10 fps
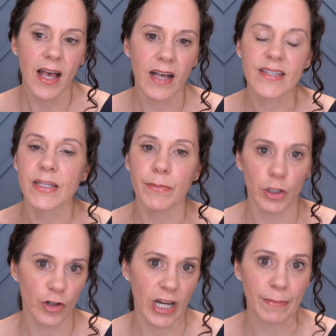a
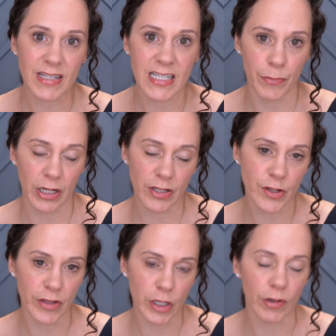similar name to someone else
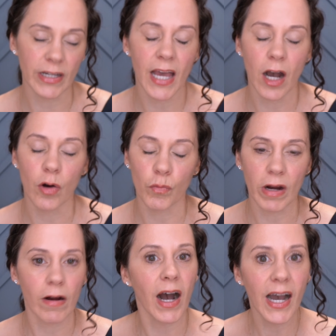on the unit. Now,
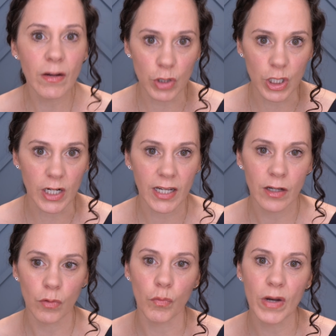where I work,
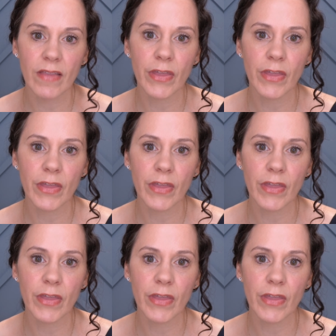when